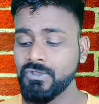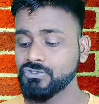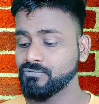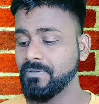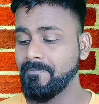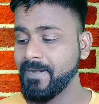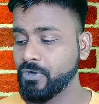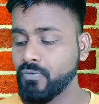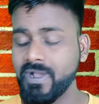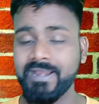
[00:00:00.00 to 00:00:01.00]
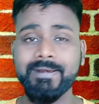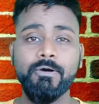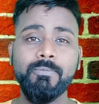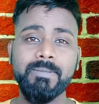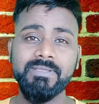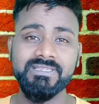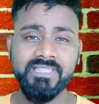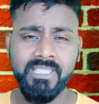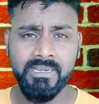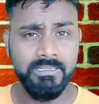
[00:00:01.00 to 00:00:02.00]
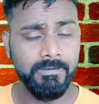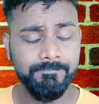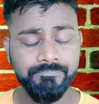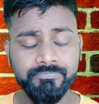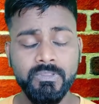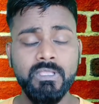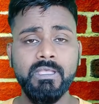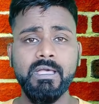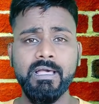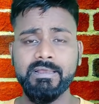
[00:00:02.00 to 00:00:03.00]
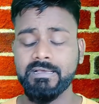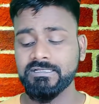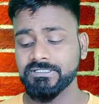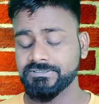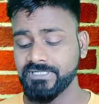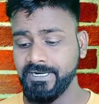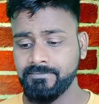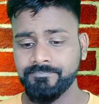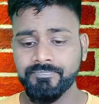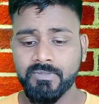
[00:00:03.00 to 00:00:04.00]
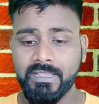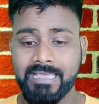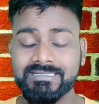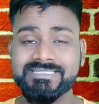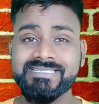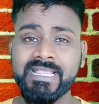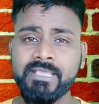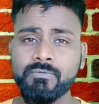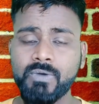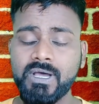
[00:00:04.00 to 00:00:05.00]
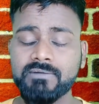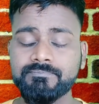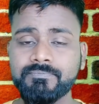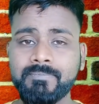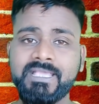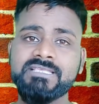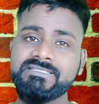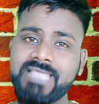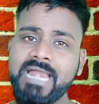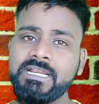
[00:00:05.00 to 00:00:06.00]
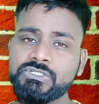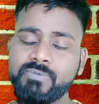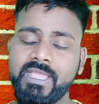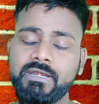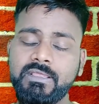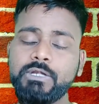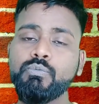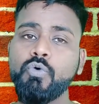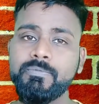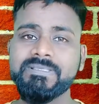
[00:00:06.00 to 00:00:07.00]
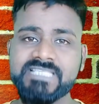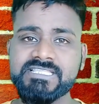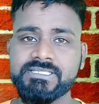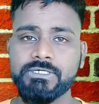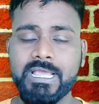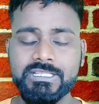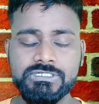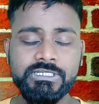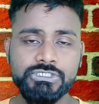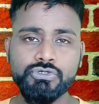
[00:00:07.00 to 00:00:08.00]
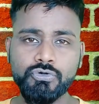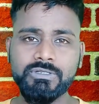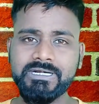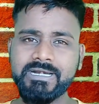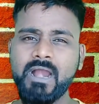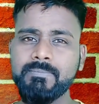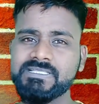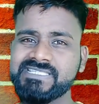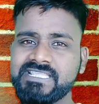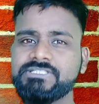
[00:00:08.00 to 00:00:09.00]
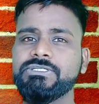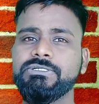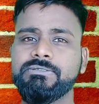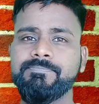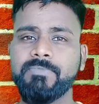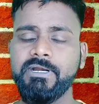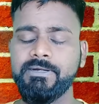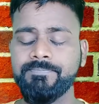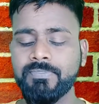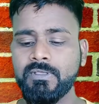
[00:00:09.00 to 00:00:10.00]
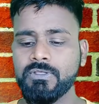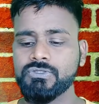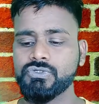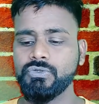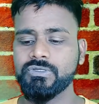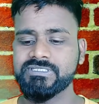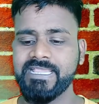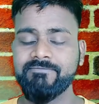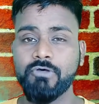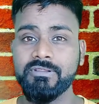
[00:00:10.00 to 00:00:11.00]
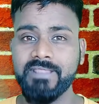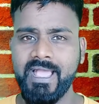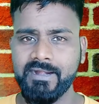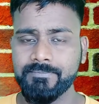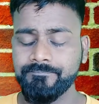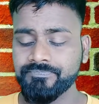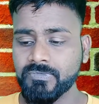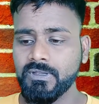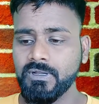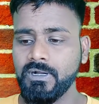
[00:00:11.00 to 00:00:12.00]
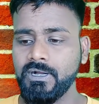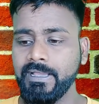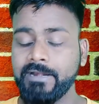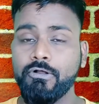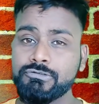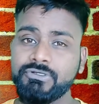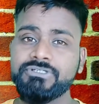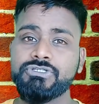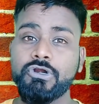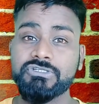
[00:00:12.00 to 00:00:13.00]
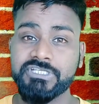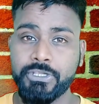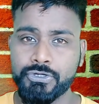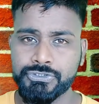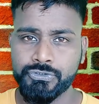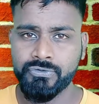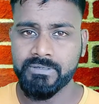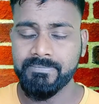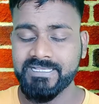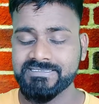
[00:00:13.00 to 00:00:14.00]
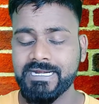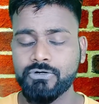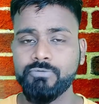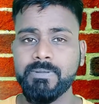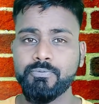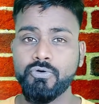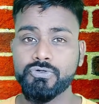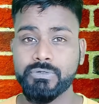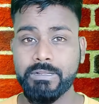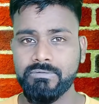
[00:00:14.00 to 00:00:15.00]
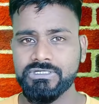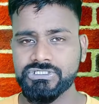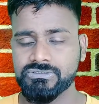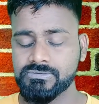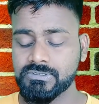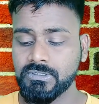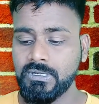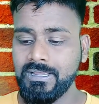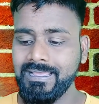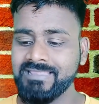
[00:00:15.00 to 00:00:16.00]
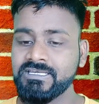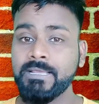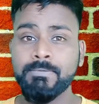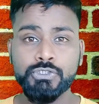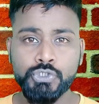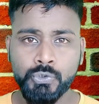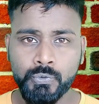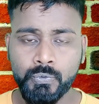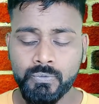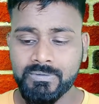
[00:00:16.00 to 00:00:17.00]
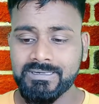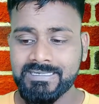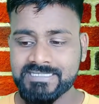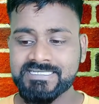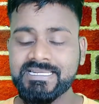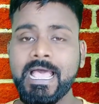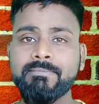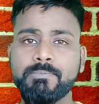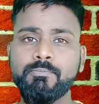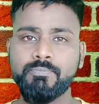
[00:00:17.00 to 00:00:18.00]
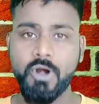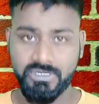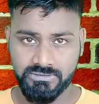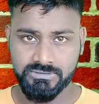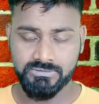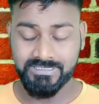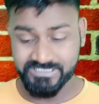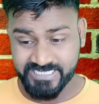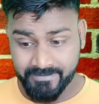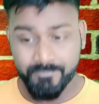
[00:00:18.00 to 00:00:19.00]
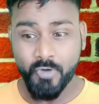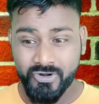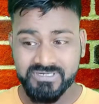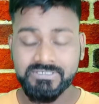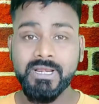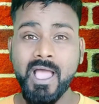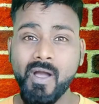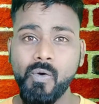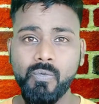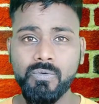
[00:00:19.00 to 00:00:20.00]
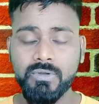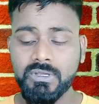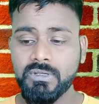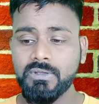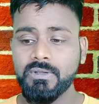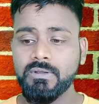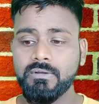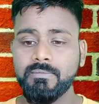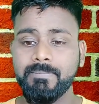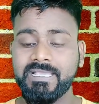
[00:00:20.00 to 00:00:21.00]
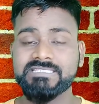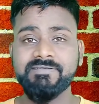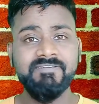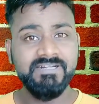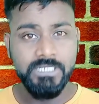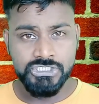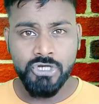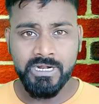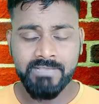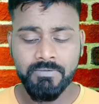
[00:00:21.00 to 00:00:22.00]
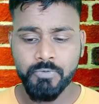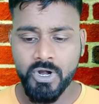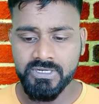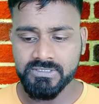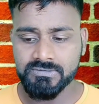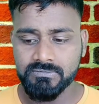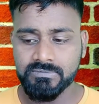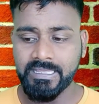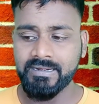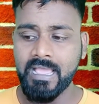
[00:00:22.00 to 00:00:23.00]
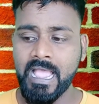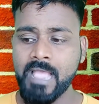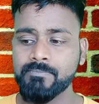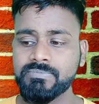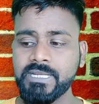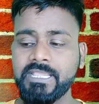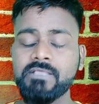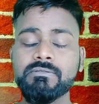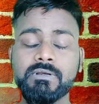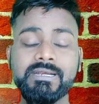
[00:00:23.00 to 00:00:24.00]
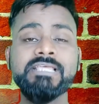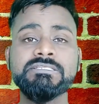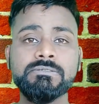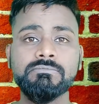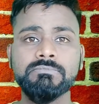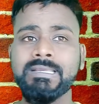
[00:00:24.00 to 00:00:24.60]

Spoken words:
So maybe Bitcoin or maybe Ethereum and others, right? And the second one, because that is when it won't be censored. At least you know that it can't be censored, right? So you're saved on that. And also it's not a security token, because that could be prone to regulations. And the number two, does it have a product? Does it have a product now? Because if it does not have a product, then I'm taking the risk.